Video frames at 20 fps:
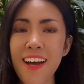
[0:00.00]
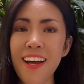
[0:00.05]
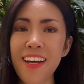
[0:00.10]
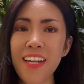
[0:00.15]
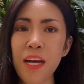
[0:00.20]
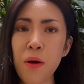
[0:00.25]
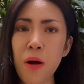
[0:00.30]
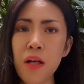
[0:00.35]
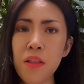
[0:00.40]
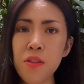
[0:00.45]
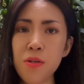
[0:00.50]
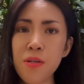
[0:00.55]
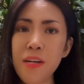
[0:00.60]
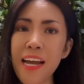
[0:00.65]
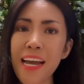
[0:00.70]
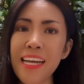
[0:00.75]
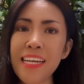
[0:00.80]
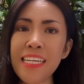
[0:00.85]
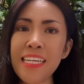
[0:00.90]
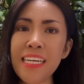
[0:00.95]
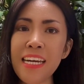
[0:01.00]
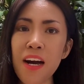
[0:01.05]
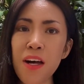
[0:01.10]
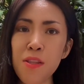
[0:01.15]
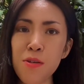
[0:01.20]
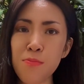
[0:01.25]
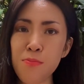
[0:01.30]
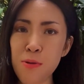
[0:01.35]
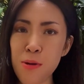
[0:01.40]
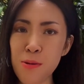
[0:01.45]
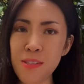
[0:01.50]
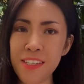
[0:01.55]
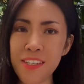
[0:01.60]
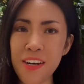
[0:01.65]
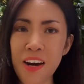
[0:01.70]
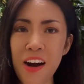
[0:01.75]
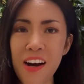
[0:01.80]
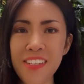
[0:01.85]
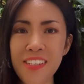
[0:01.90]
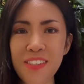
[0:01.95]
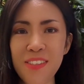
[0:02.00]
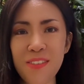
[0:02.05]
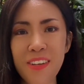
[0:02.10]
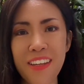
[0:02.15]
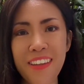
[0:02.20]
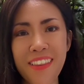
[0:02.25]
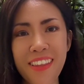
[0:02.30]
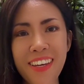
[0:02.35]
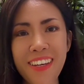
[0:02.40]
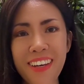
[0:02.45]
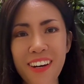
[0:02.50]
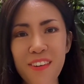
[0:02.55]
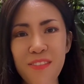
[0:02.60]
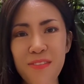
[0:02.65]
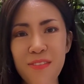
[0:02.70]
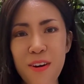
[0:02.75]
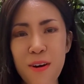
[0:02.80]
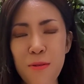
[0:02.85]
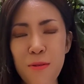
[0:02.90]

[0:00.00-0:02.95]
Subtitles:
Now, are there any other pros and cons you can think of?